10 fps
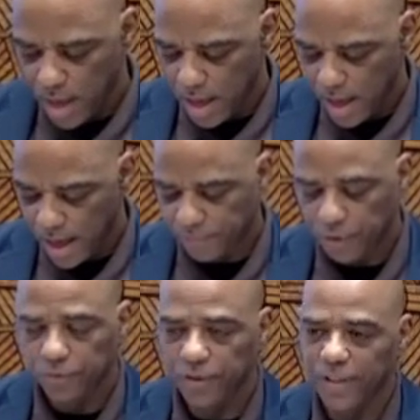Have you
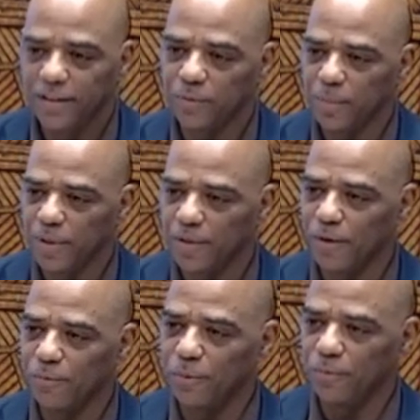seen the ribbon on
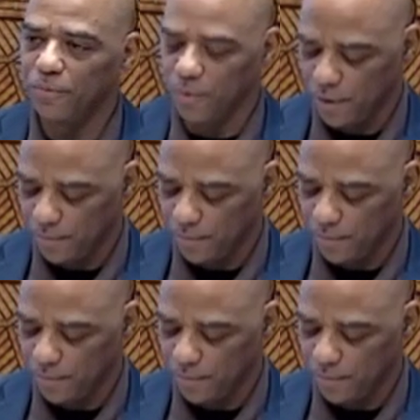Route 4?